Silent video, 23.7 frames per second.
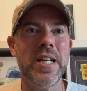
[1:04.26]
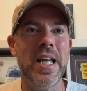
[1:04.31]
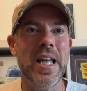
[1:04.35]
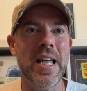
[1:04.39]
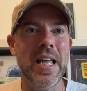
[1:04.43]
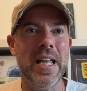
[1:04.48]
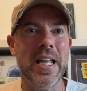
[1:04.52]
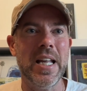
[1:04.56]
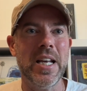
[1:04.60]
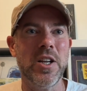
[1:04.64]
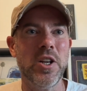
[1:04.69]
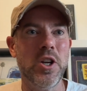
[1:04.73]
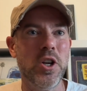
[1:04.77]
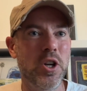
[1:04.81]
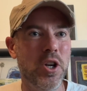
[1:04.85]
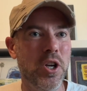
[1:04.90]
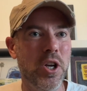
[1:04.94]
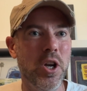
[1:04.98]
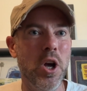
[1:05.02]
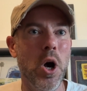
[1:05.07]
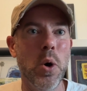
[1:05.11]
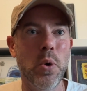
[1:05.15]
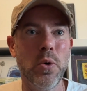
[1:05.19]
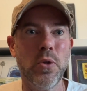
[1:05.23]
and
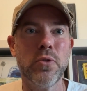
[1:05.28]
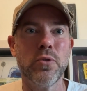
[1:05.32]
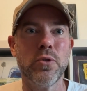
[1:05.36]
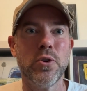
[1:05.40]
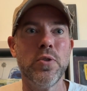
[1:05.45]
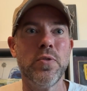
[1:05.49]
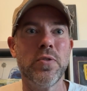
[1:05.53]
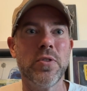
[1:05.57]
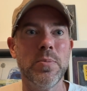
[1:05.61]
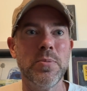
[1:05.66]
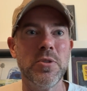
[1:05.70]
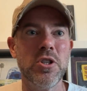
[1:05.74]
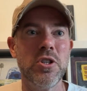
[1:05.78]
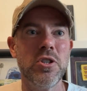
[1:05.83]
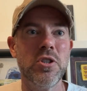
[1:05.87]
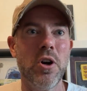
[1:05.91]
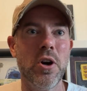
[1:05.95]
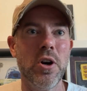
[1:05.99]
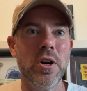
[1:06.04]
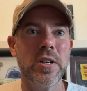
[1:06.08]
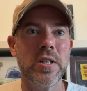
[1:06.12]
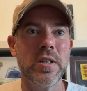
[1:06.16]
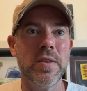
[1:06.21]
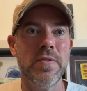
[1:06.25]
go through from
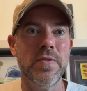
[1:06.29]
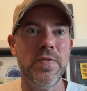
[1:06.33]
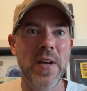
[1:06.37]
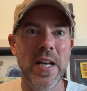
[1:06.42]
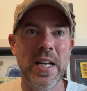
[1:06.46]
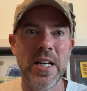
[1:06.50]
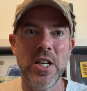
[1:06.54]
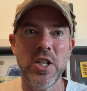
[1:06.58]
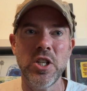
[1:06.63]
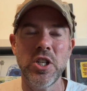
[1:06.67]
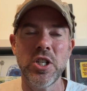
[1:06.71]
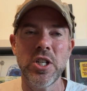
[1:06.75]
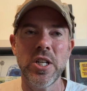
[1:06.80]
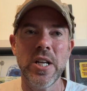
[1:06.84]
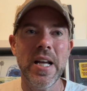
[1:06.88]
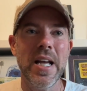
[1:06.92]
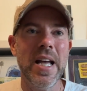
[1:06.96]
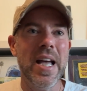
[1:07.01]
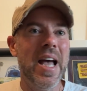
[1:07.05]
start to finish.